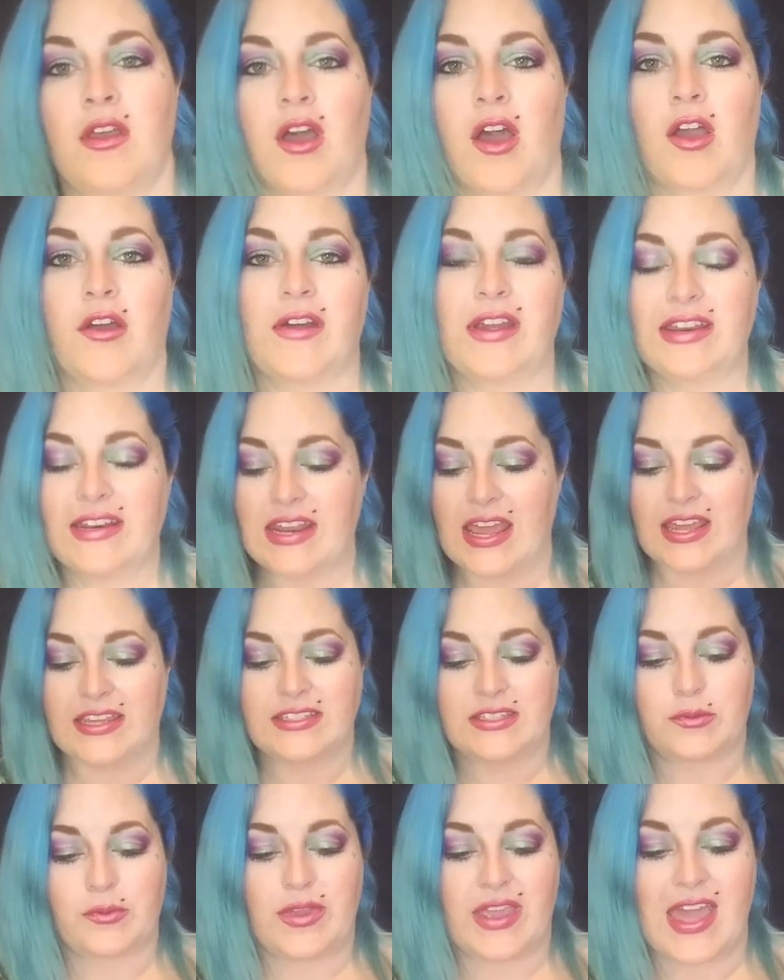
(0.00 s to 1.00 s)
Alright,
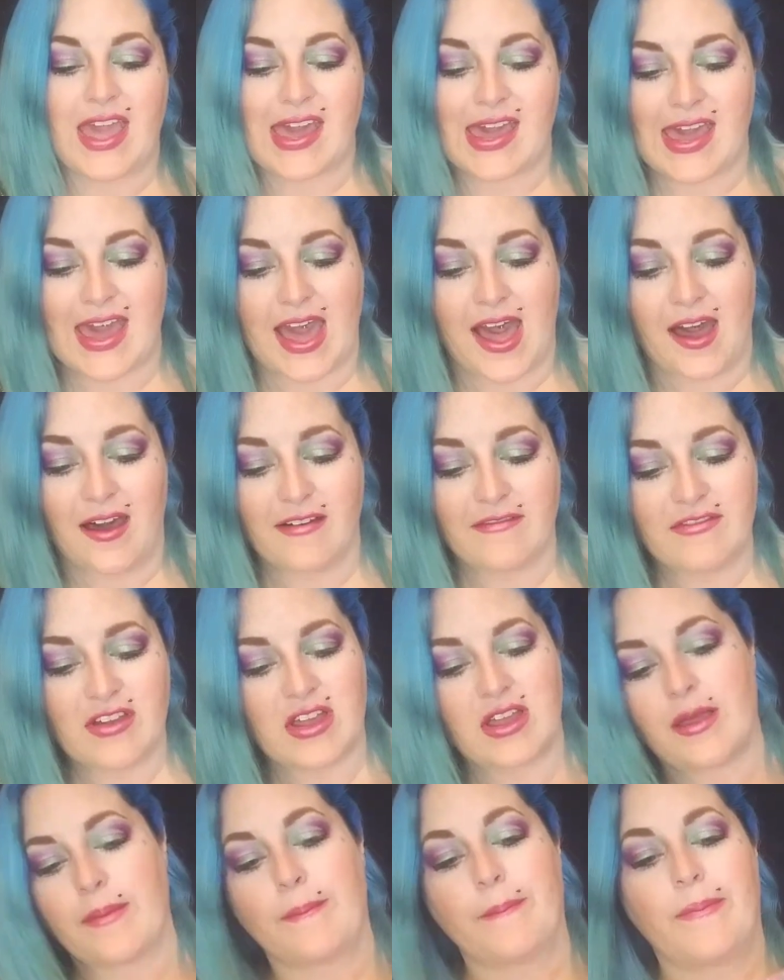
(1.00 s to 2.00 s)
next we have
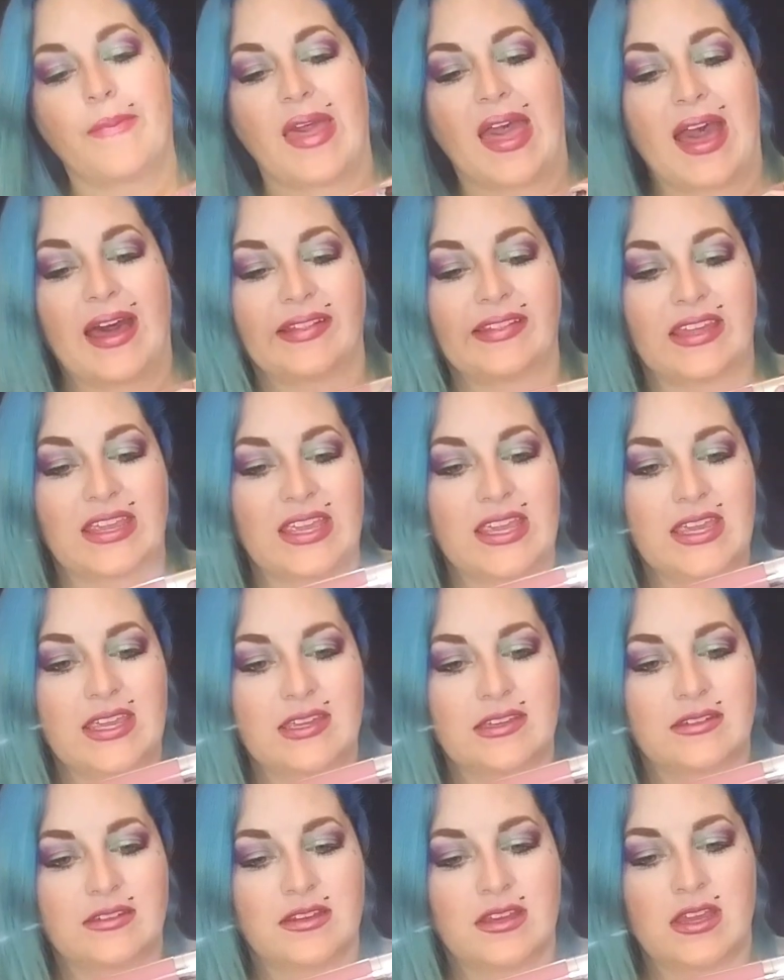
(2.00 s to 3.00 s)
Mally.
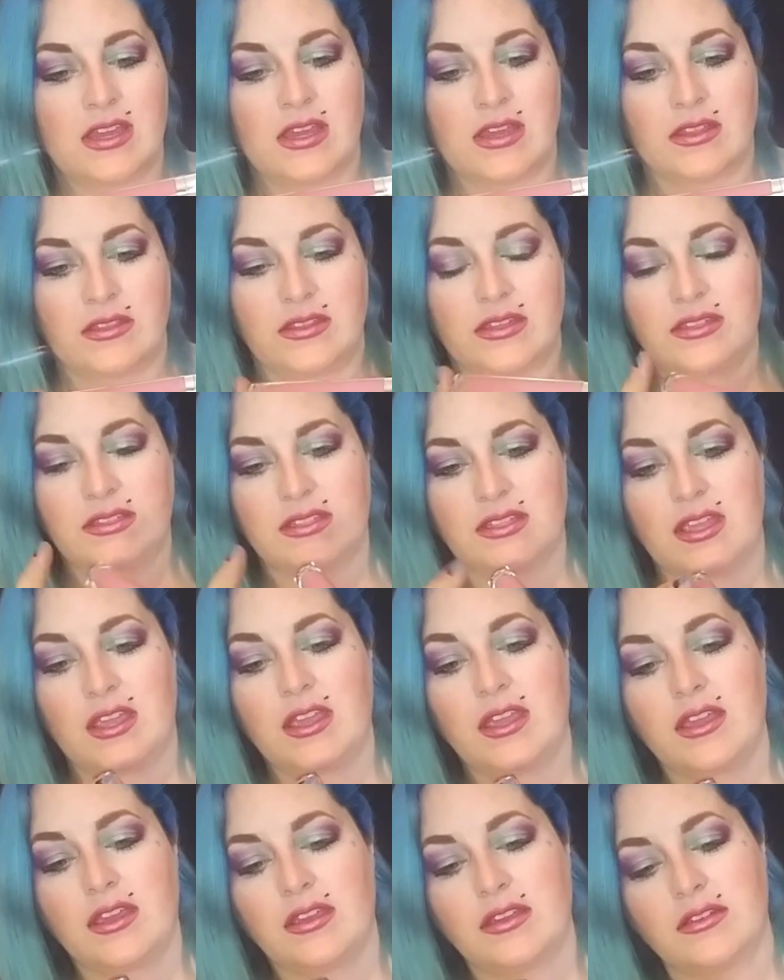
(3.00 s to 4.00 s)
This
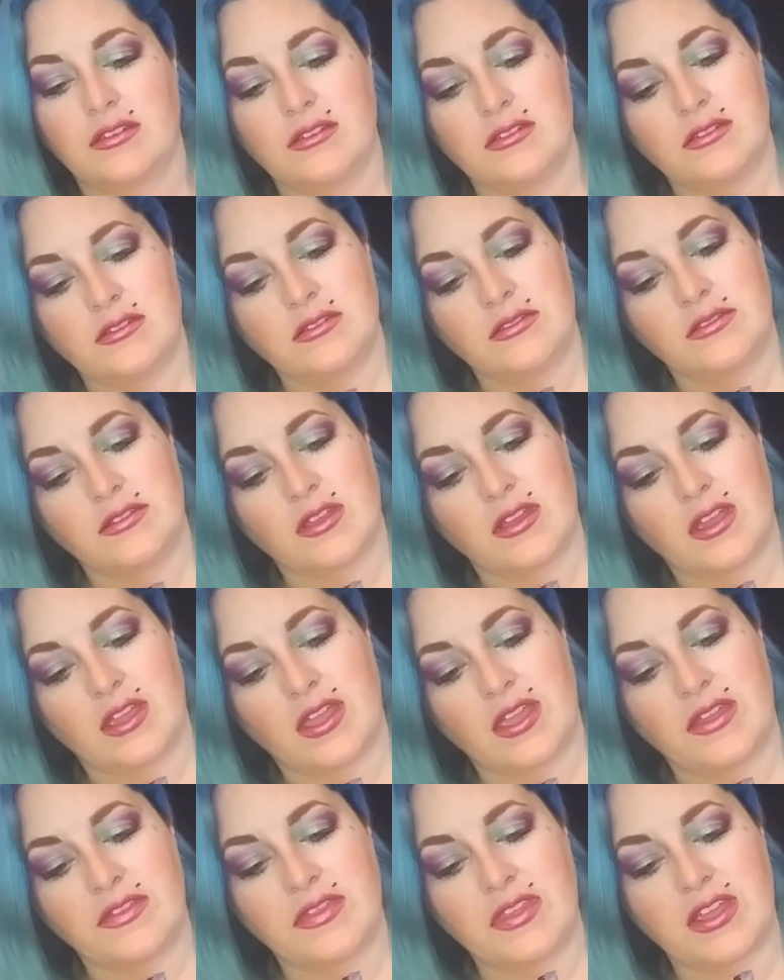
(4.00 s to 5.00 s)
is
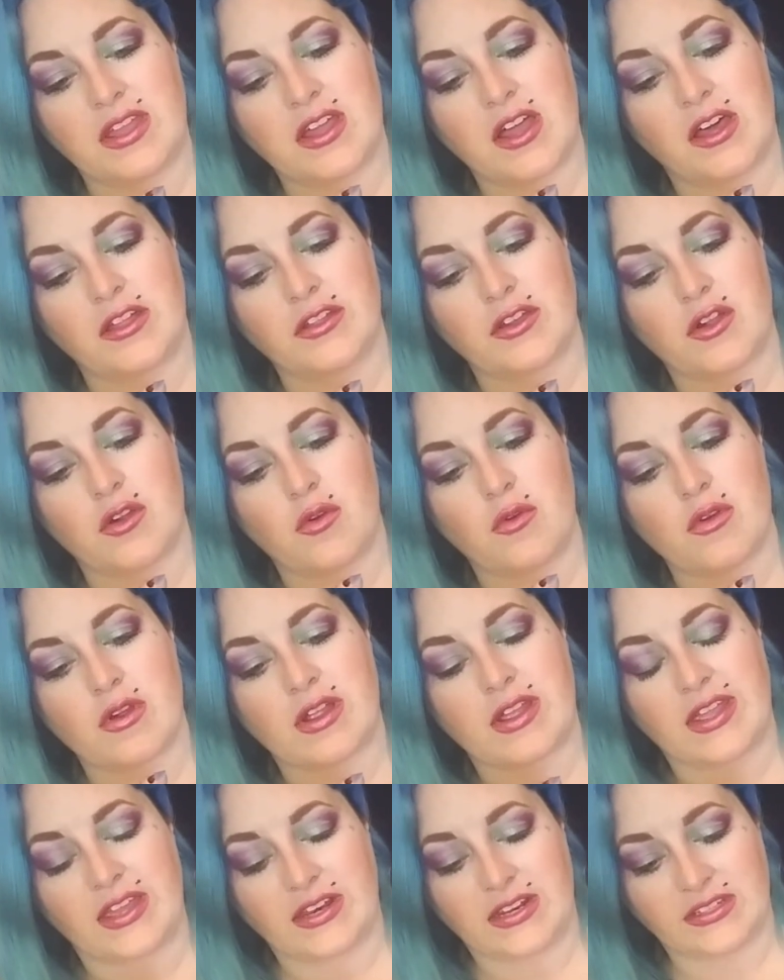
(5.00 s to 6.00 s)
in the color
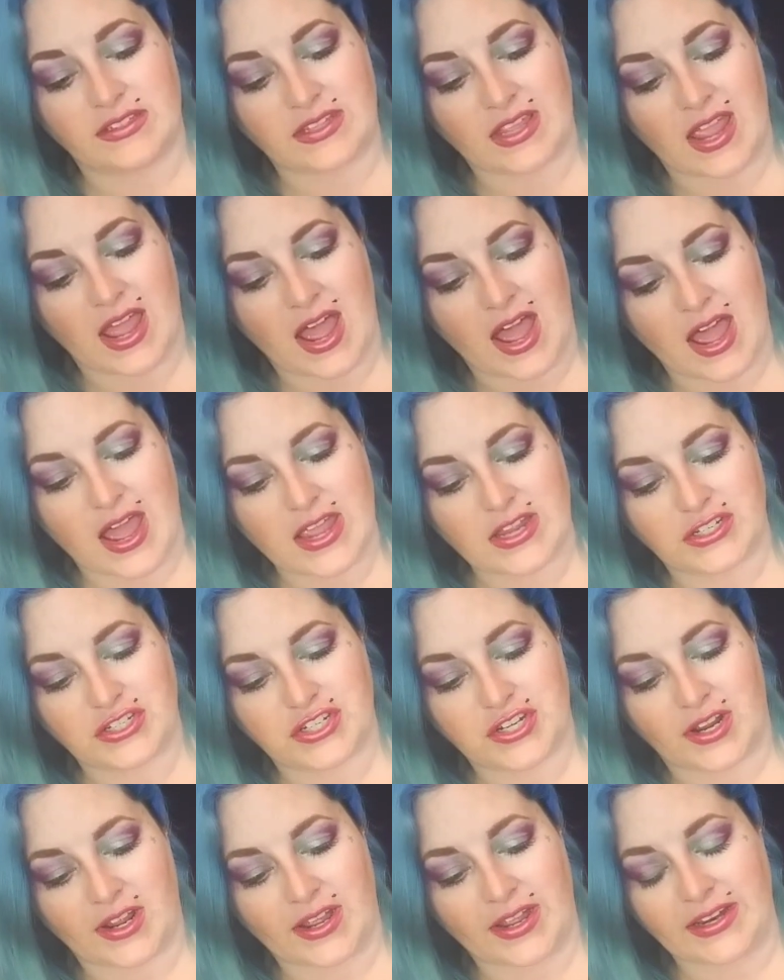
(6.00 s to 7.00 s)
Orchid. It's a high
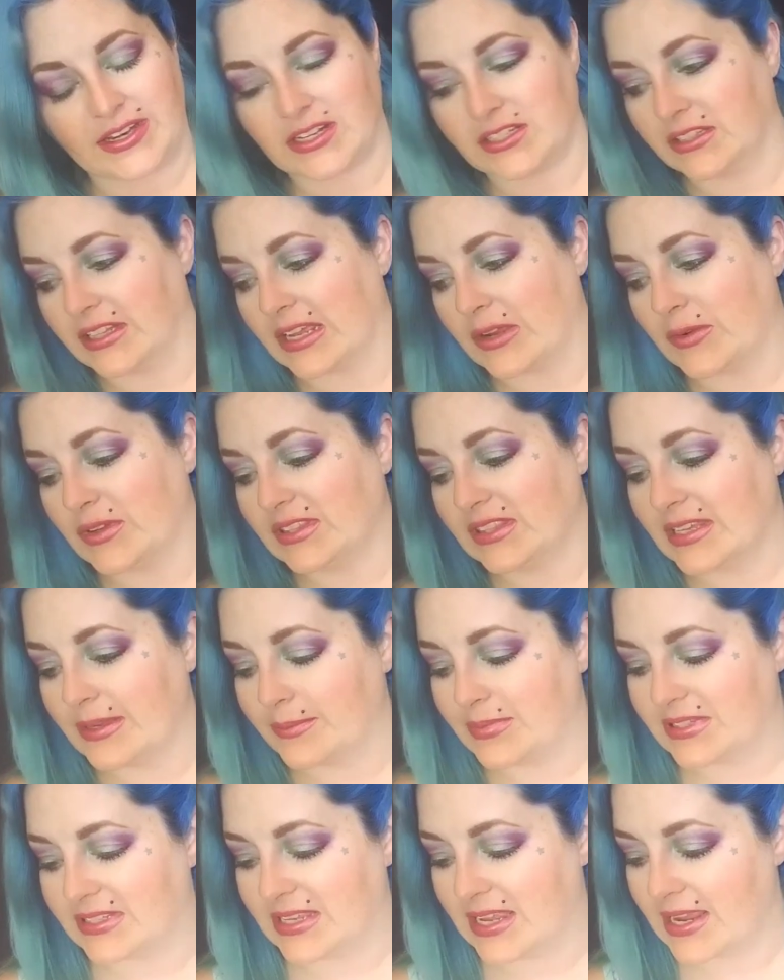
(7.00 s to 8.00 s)
shine liquid
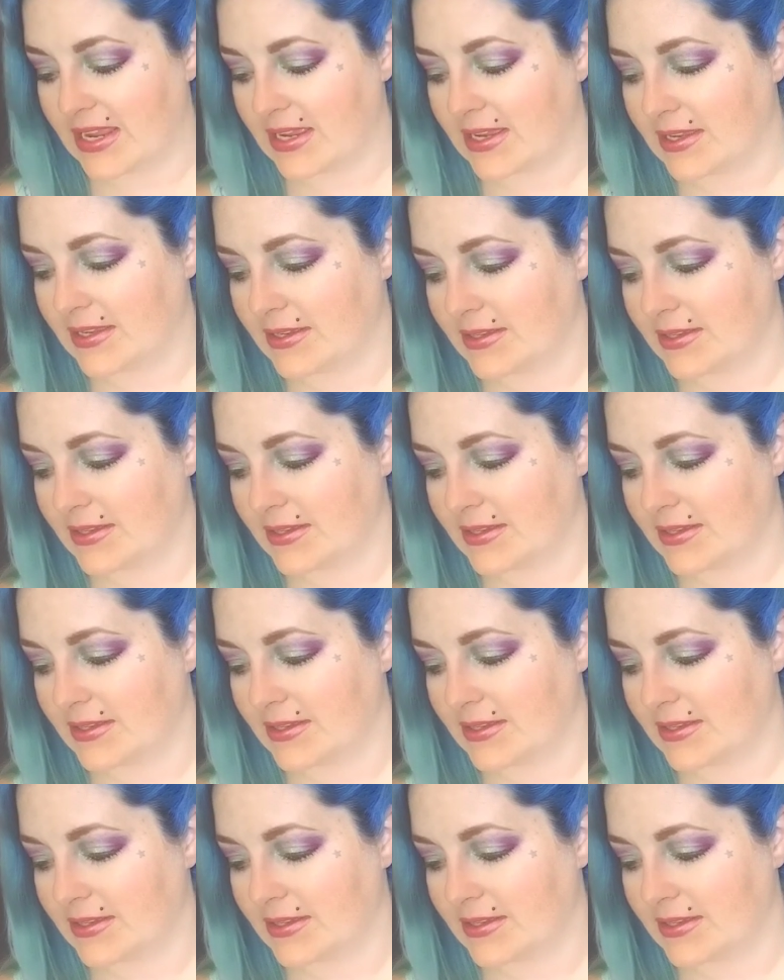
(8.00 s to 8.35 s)
lipstick.